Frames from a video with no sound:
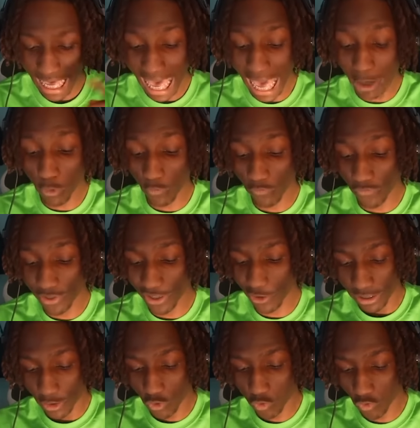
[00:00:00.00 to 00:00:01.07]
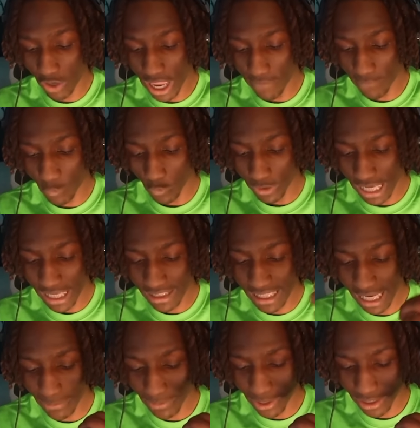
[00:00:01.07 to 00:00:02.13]
Outfit, travel, that
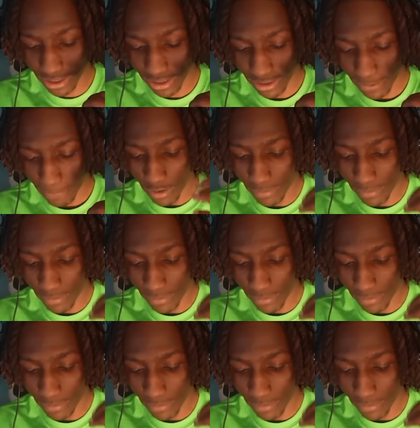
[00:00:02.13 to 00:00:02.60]
type shit.